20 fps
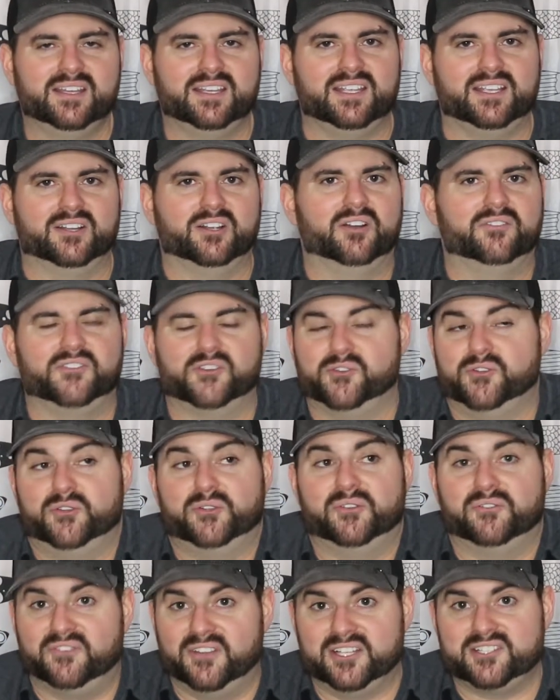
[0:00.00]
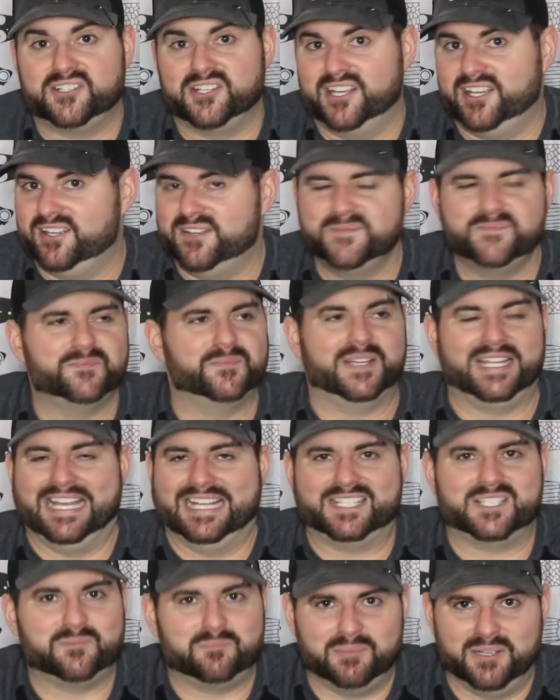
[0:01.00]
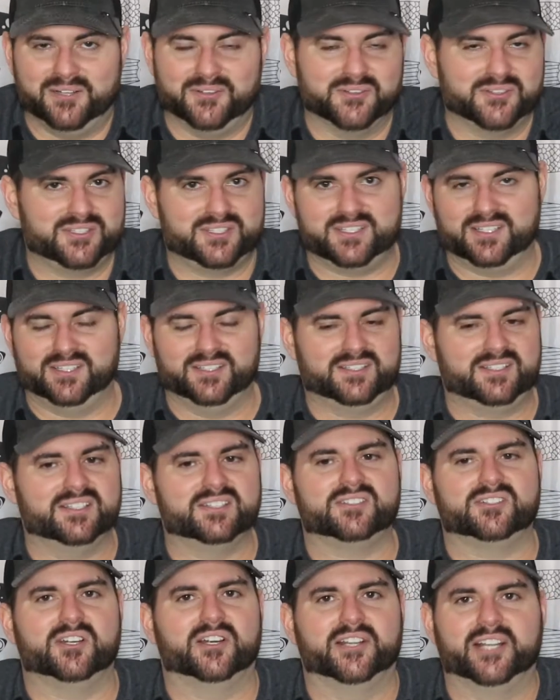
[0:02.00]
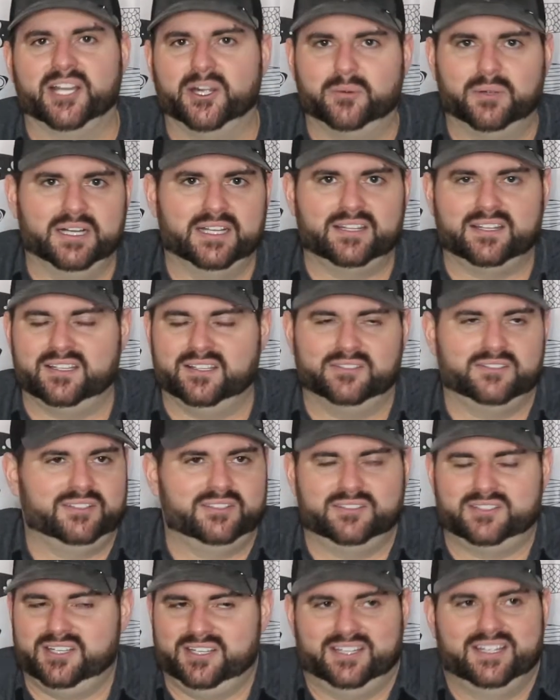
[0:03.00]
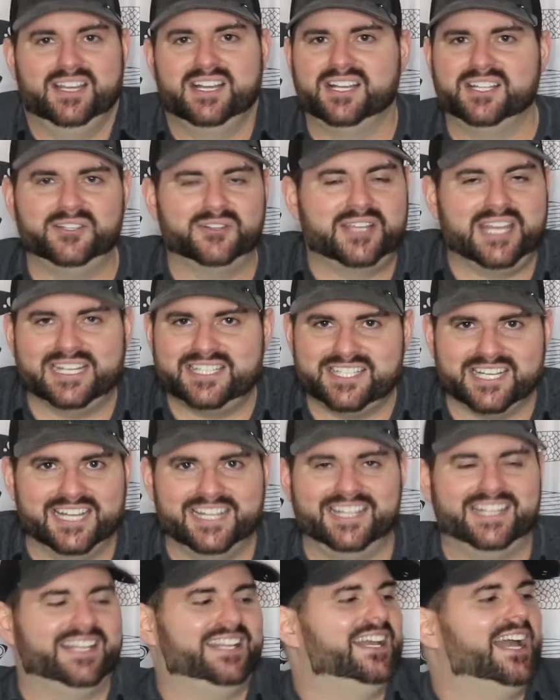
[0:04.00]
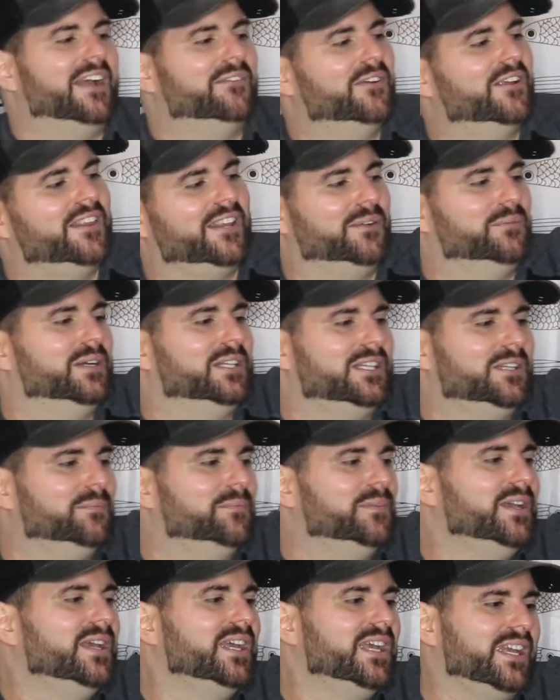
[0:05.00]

If you're new to fishing, get spinners to start out with. You'll catch everything with them.